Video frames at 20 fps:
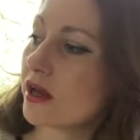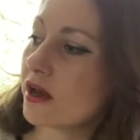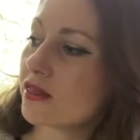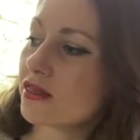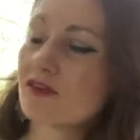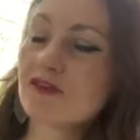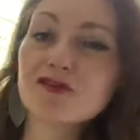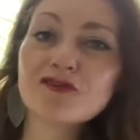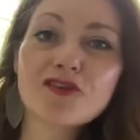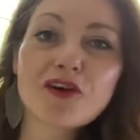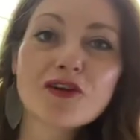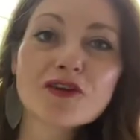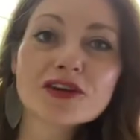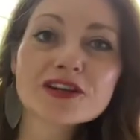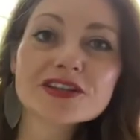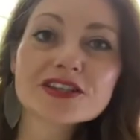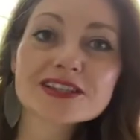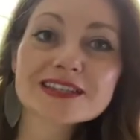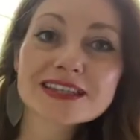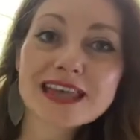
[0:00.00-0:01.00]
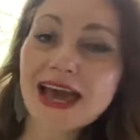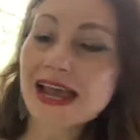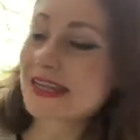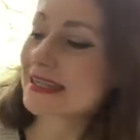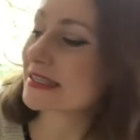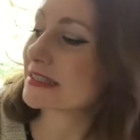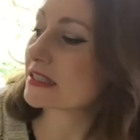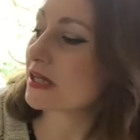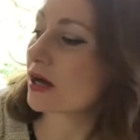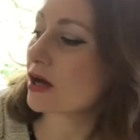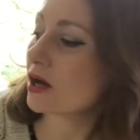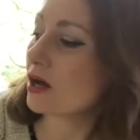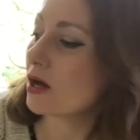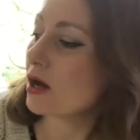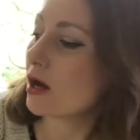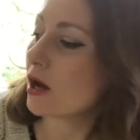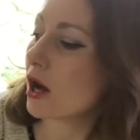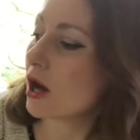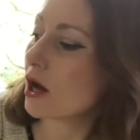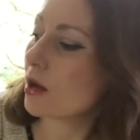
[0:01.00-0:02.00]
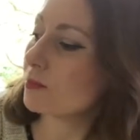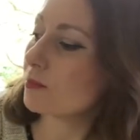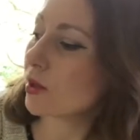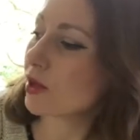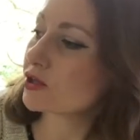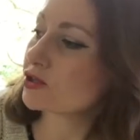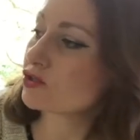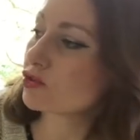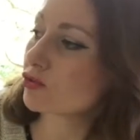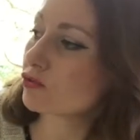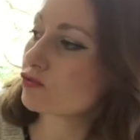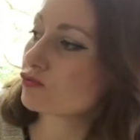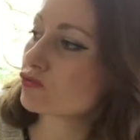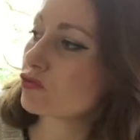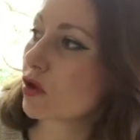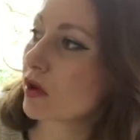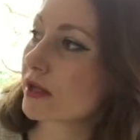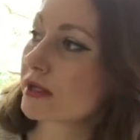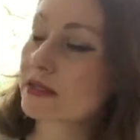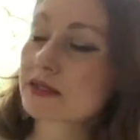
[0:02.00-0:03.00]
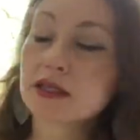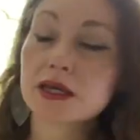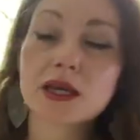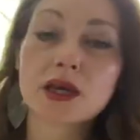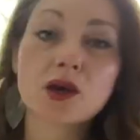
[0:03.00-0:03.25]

The Forager's Calendar by John Wright,